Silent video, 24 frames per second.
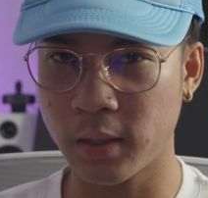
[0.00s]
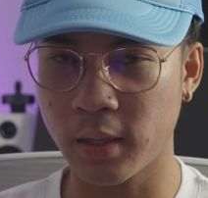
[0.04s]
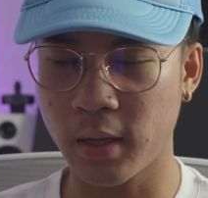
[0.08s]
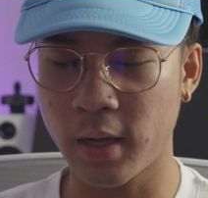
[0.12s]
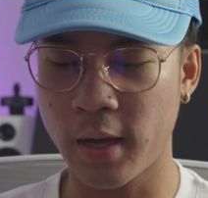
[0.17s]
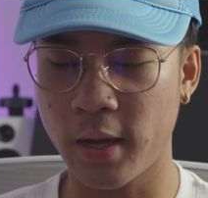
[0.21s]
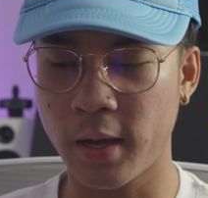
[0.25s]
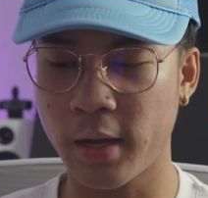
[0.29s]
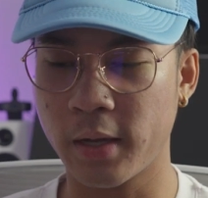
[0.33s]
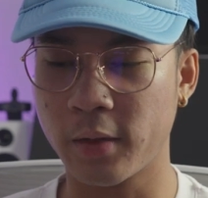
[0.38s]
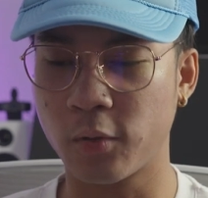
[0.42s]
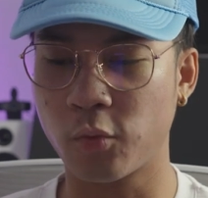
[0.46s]

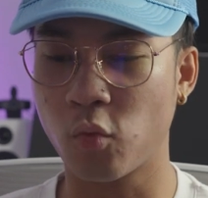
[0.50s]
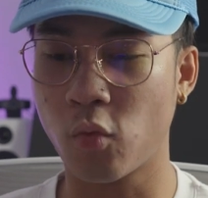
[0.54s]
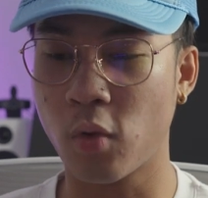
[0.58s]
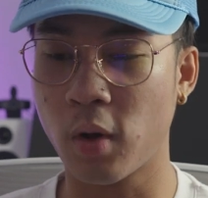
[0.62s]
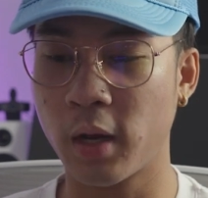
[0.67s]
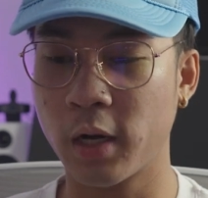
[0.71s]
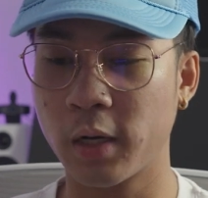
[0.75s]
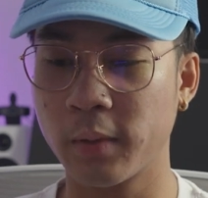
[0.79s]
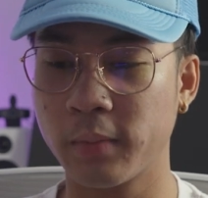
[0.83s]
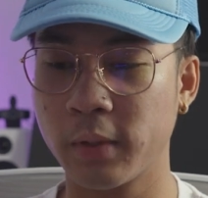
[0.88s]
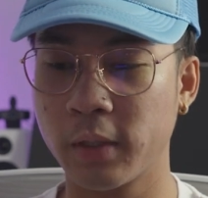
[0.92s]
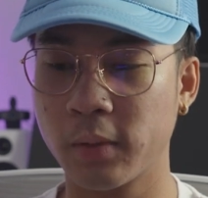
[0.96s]
I
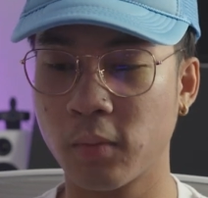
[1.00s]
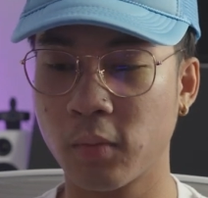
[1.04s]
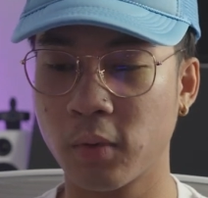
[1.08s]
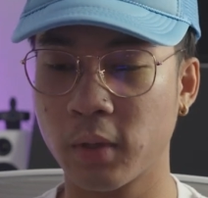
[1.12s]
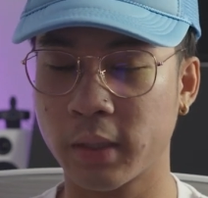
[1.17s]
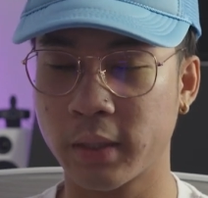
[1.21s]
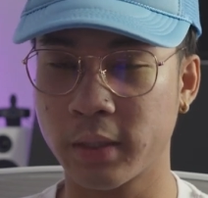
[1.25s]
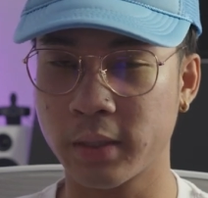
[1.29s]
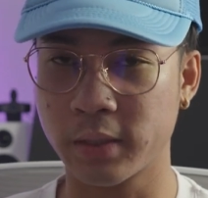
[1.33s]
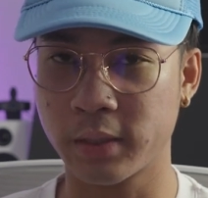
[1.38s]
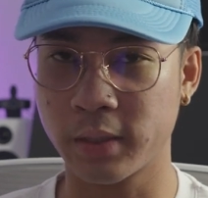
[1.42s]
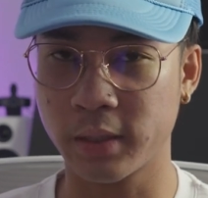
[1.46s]
want to be more
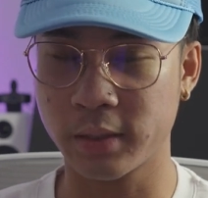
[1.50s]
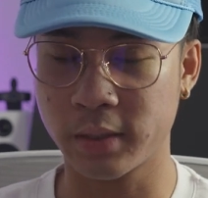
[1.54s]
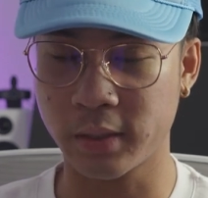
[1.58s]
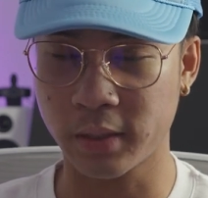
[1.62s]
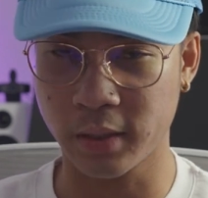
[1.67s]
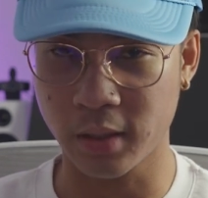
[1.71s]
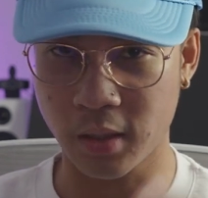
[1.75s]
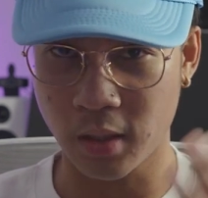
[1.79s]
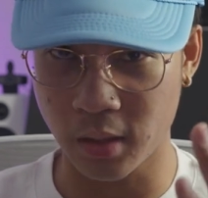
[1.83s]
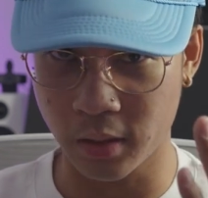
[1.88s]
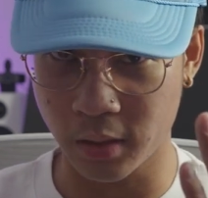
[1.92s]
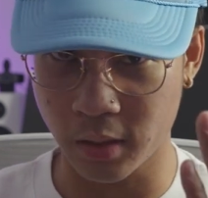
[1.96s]

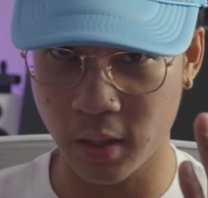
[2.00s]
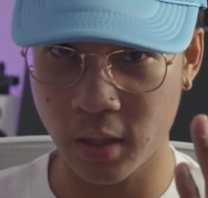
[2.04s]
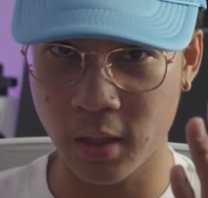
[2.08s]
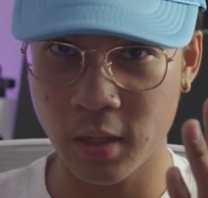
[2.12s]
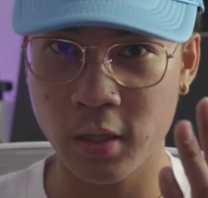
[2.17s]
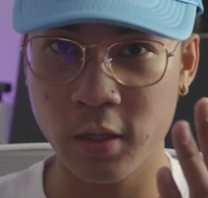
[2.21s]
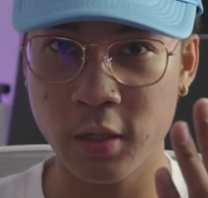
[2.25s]
consistent on